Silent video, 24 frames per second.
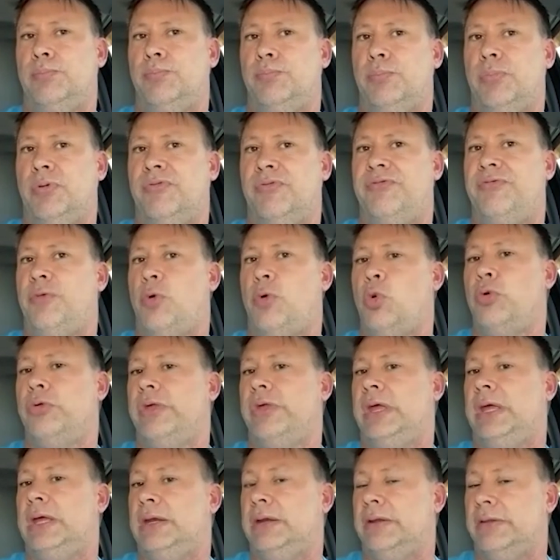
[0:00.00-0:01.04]
before
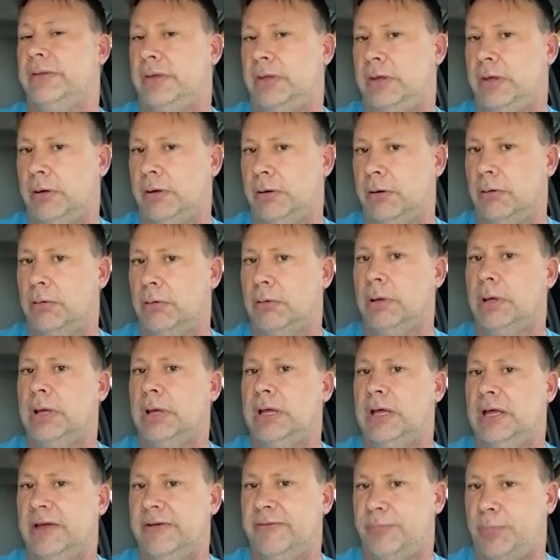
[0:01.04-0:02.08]
the end of the year,
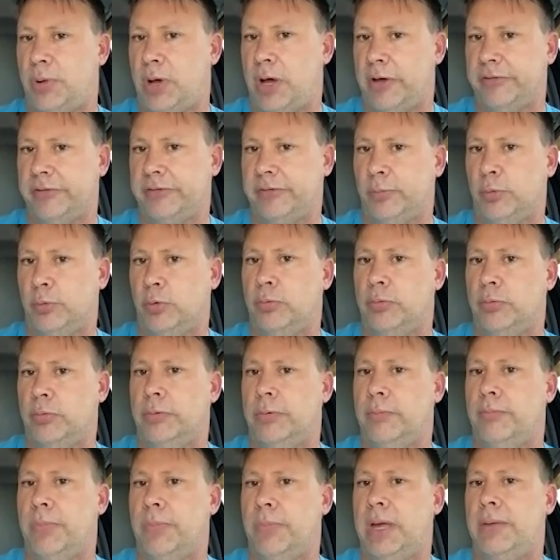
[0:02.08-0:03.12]
if possible,
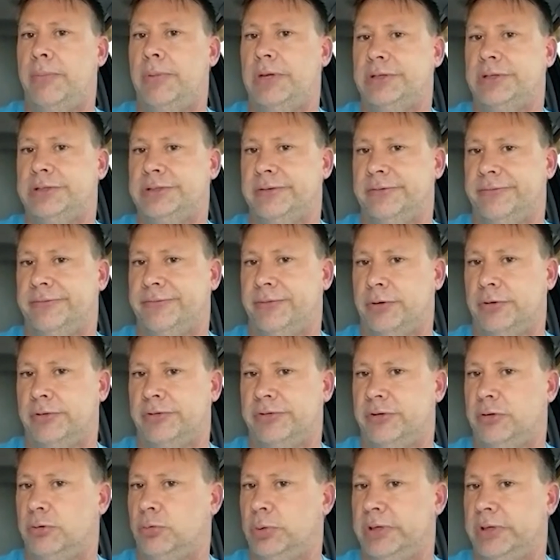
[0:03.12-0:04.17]
maybe into the
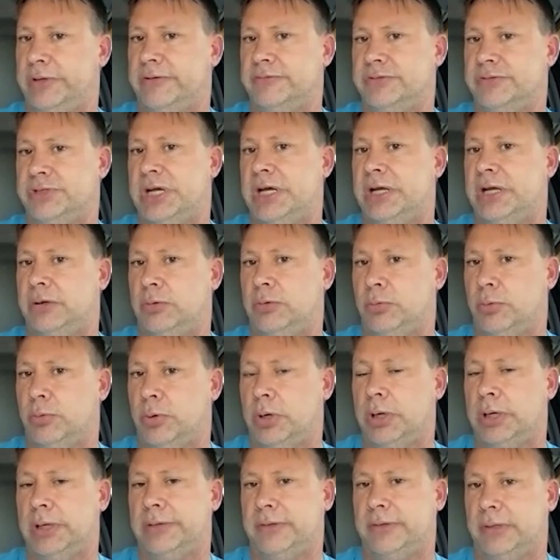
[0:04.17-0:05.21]
first two weeks of
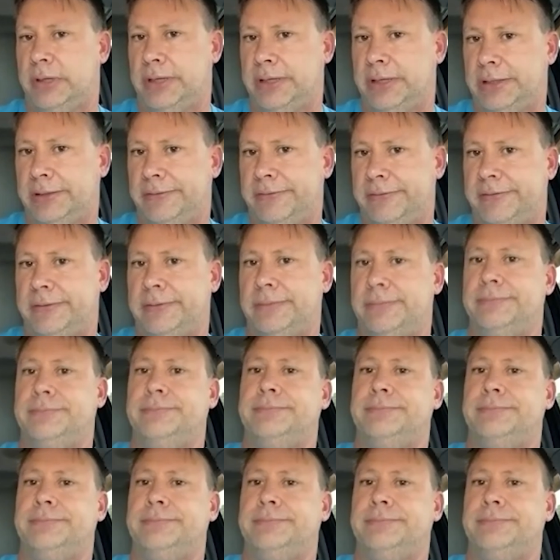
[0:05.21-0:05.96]
January at the latest.